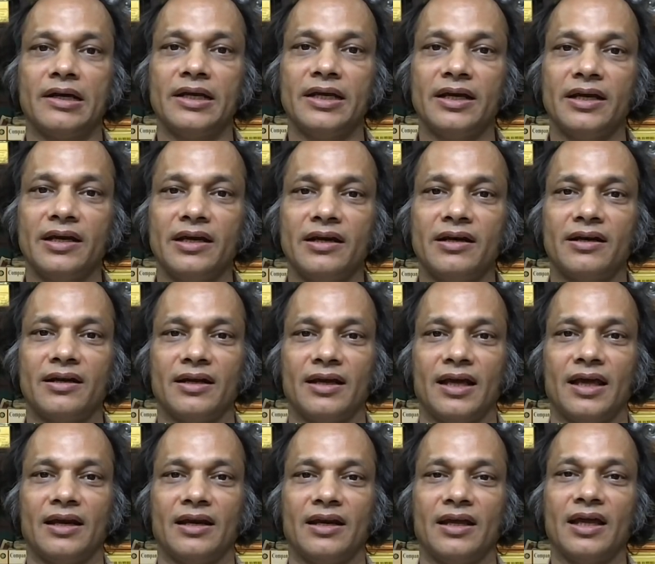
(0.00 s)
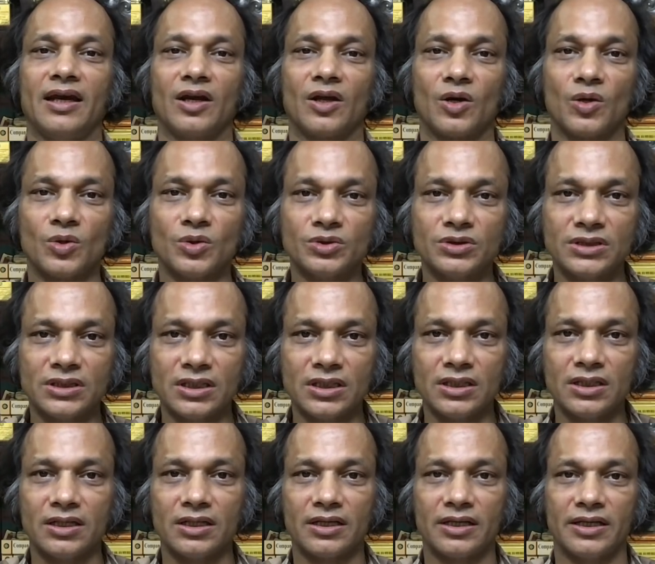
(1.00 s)
create an
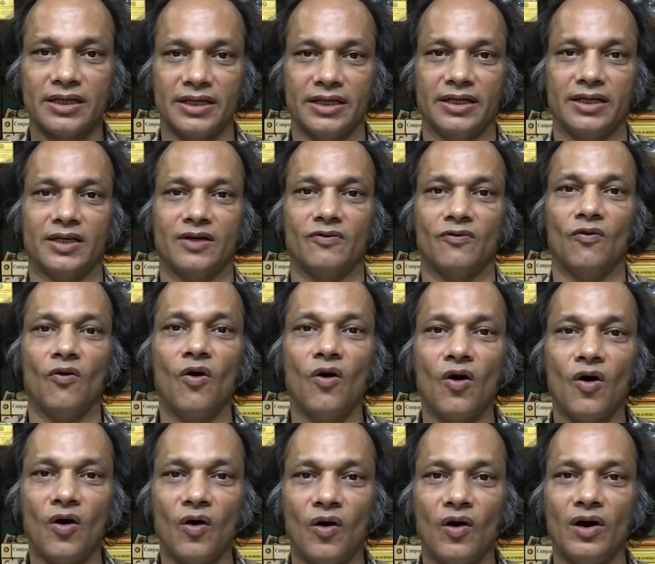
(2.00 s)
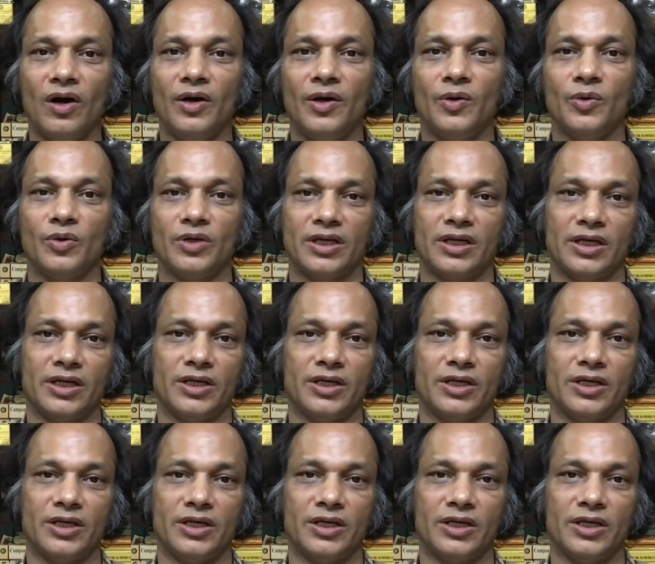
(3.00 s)
enclosure, create a wall to